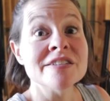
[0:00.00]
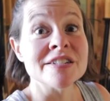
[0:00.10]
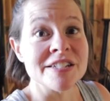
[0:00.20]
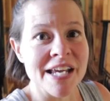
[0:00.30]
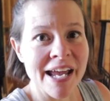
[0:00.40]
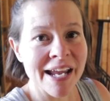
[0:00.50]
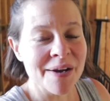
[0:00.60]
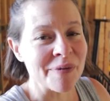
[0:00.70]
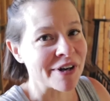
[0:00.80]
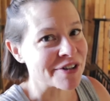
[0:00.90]

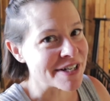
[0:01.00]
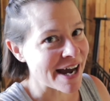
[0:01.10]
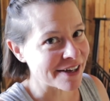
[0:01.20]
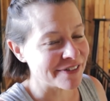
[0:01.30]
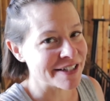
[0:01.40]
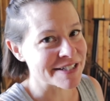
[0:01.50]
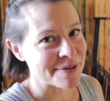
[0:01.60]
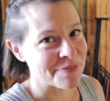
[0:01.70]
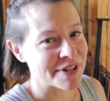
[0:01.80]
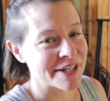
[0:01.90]
Today we are tackling
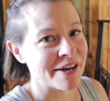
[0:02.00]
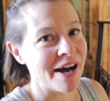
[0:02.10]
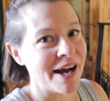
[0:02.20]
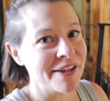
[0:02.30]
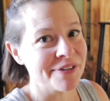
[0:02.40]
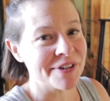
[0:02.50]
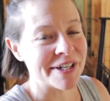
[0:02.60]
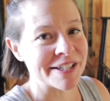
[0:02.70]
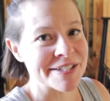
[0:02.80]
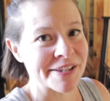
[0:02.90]
something other than
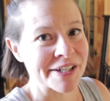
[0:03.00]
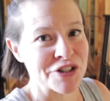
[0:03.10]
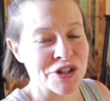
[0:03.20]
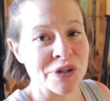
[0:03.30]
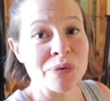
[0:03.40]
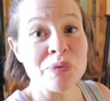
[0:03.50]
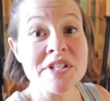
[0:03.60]
insulation.